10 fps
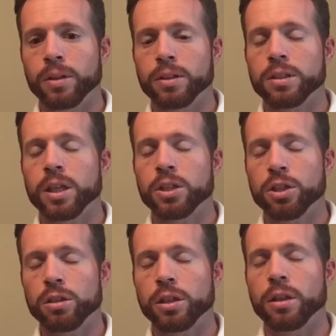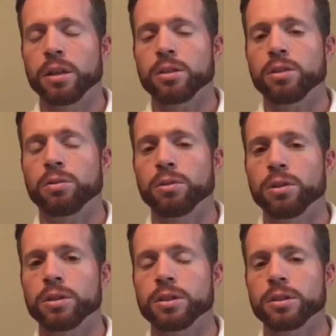essentially, this
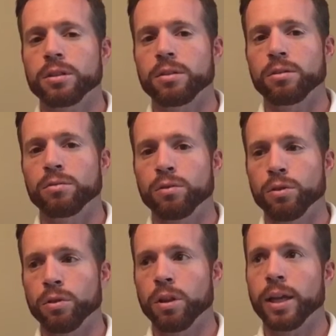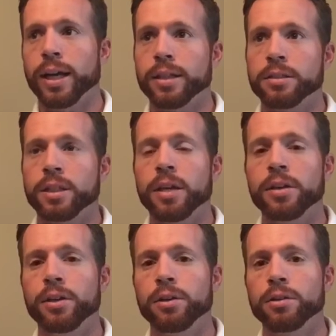course over the last 10
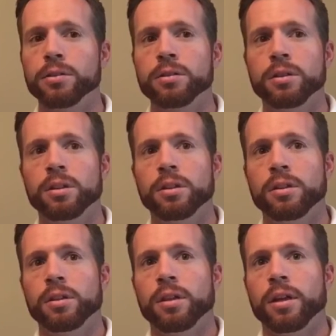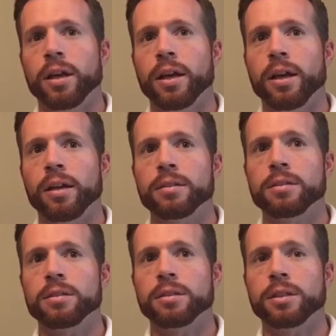years
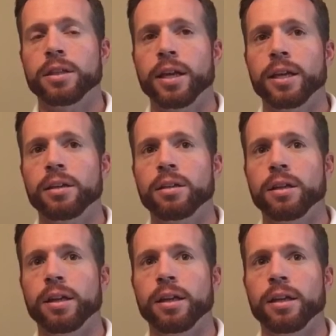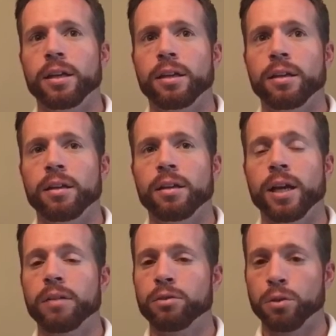has gained a
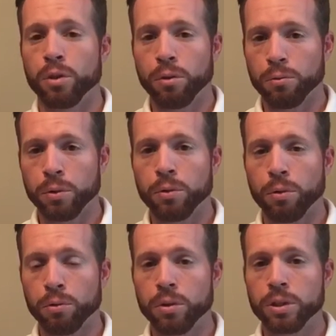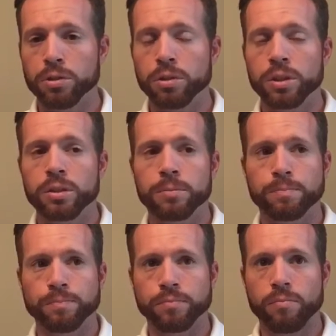lot of growth through these trees.
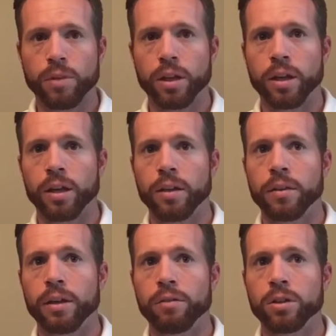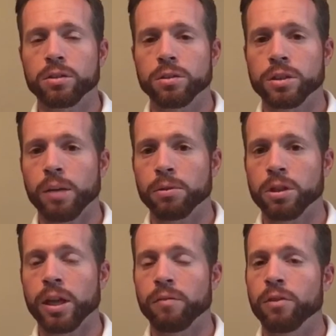And they've also established
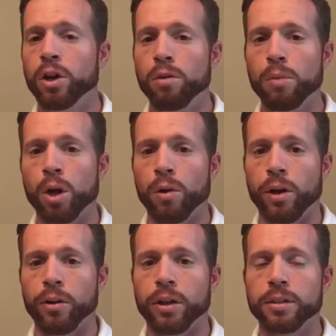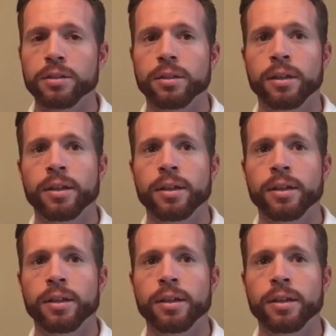a lot of no-mow areas.